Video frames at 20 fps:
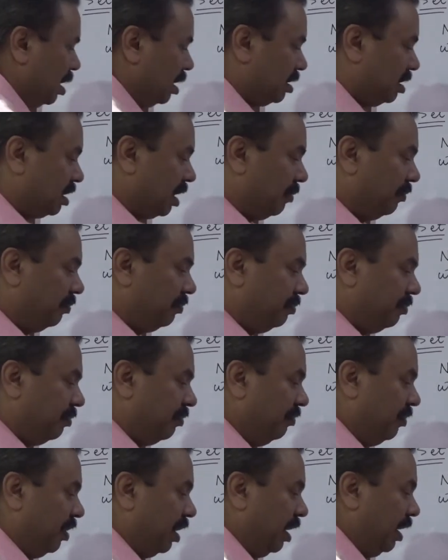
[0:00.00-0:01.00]

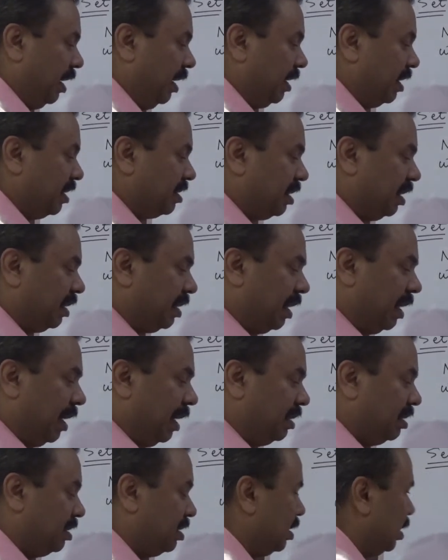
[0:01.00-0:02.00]
somewhere it is written
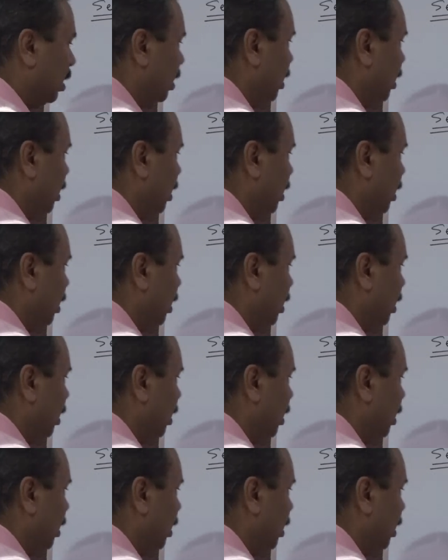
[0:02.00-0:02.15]
as